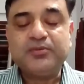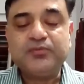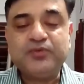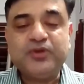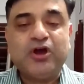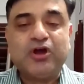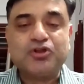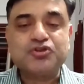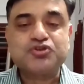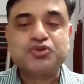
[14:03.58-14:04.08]

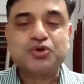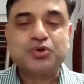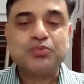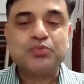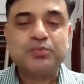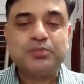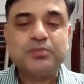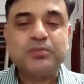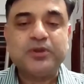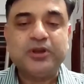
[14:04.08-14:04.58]
we
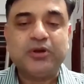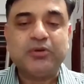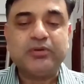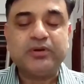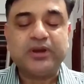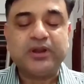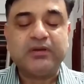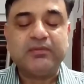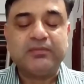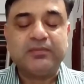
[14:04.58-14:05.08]
also, you
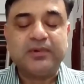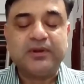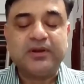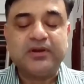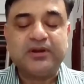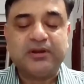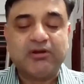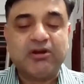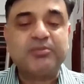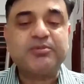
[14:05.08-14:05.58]
know,
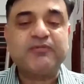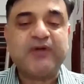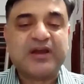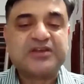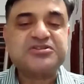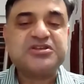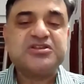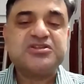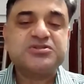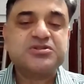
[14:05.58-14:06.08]
developed
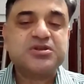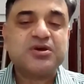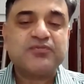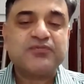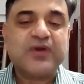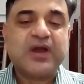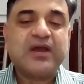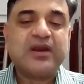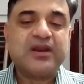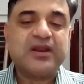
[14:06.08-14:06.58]
vaccines
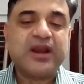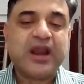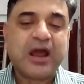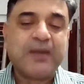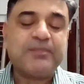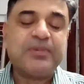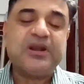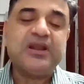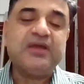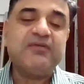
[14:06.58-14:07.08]
fairly
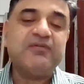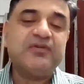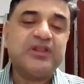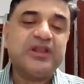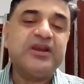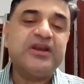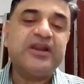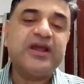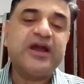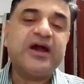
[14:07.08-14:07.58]
rapidly
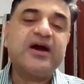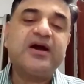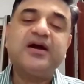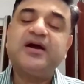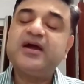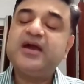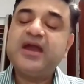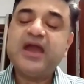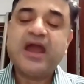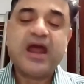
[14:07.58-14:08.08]
within India
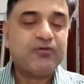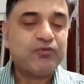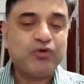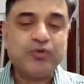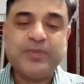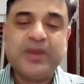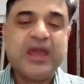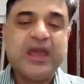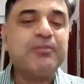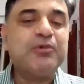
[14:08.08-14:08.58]
and
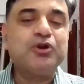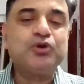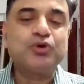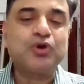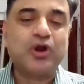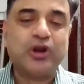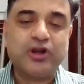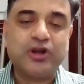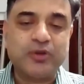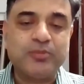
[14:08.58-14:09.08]
would be able to
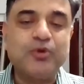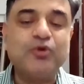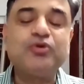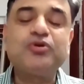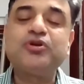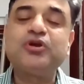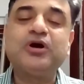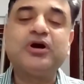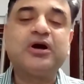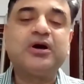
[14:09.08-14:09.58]

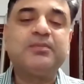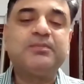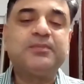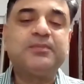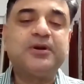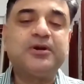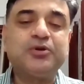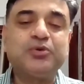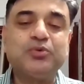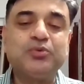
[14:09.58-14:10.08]
contribute
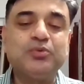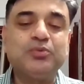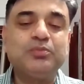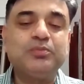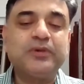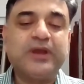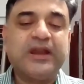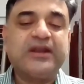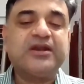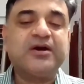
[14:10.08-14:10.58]
to
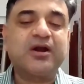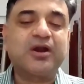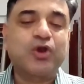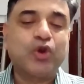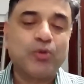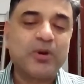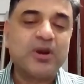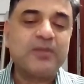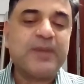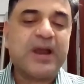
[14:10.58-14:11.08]
get the
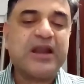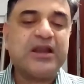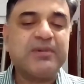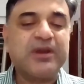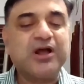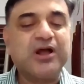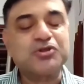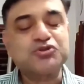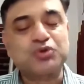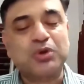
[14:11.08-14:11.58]
global
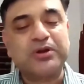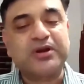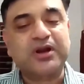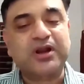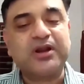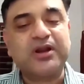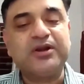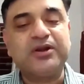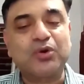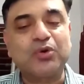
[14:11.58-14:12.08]
pandemic also under
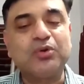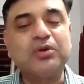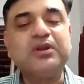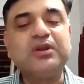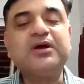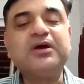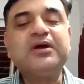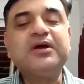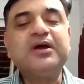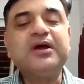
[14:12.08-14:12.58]
control
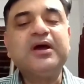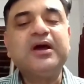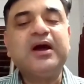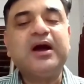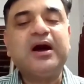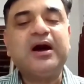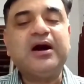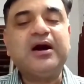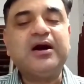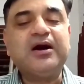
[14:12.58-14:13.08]

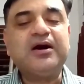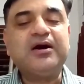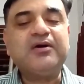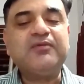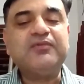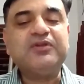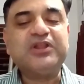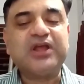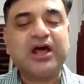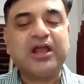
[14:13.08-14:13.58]

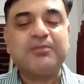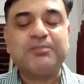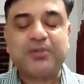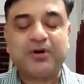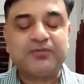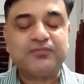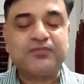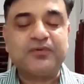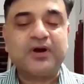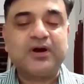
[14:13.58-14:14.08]
with the help
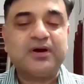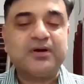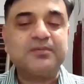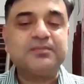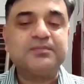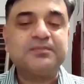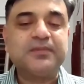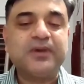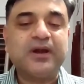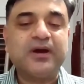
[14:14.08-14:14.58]
of
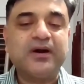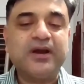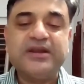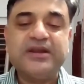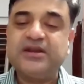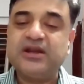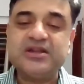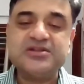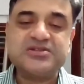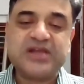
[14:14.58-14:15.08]

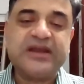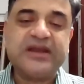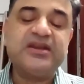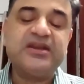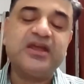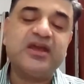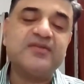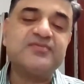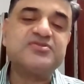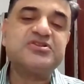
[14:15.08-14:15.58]
entities like
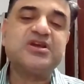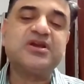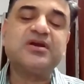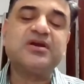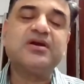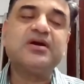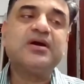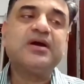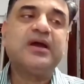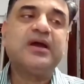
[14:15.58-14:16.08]
DFC.